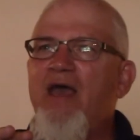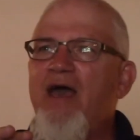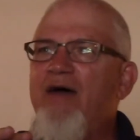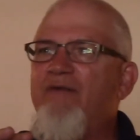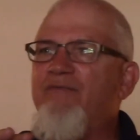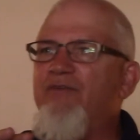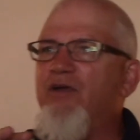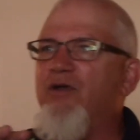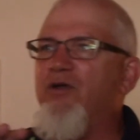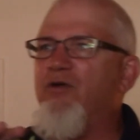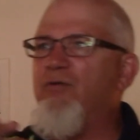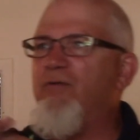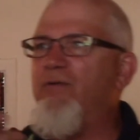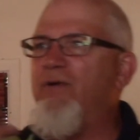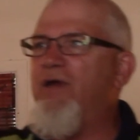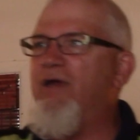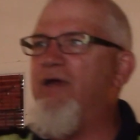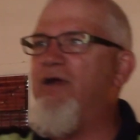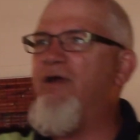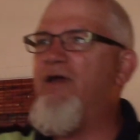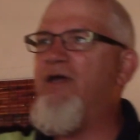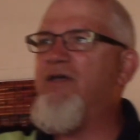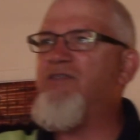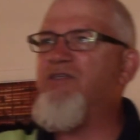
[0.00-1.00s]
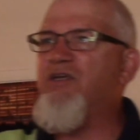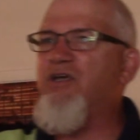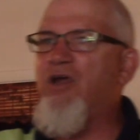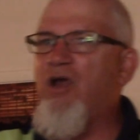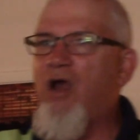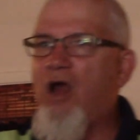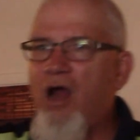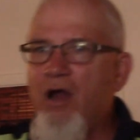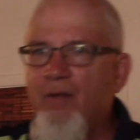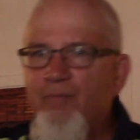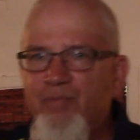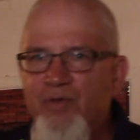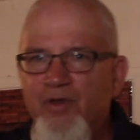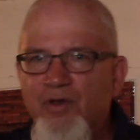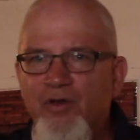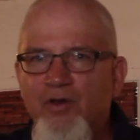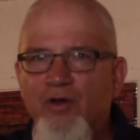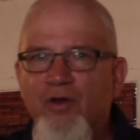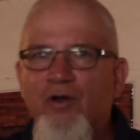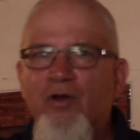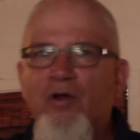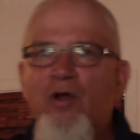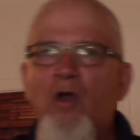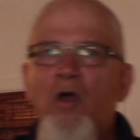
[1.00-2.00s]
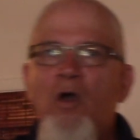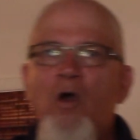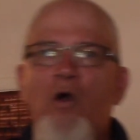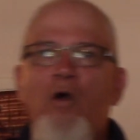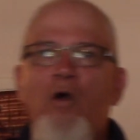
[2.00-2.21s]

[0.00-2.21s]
have a career as a carpenter,